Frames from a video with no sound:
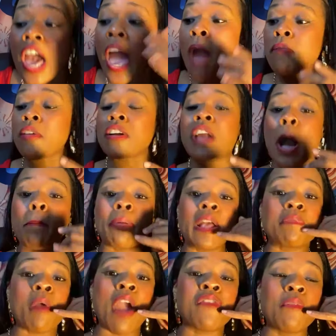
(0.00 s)
Hey, woman of God,
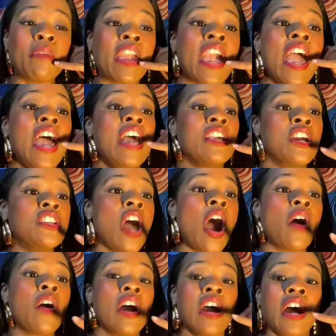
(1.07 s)
please pray for me. You
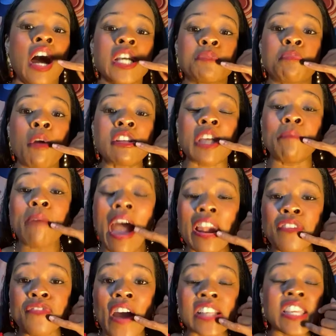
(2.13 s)
know, a spirits are
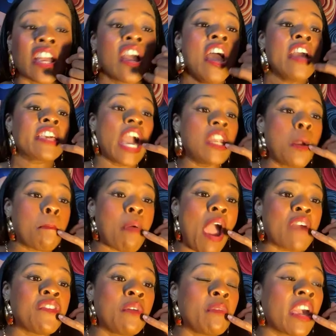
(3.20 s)
manifesting. Can you
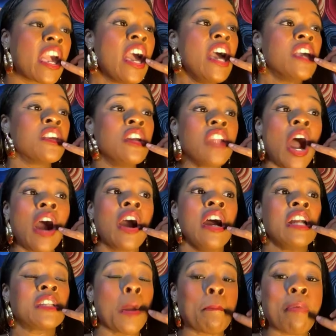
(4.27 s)
pray for me? You know,
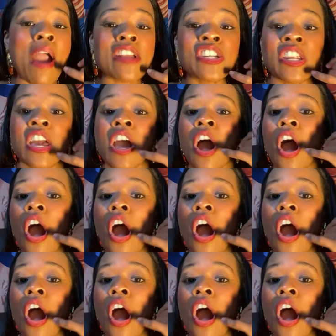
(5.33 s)
depression.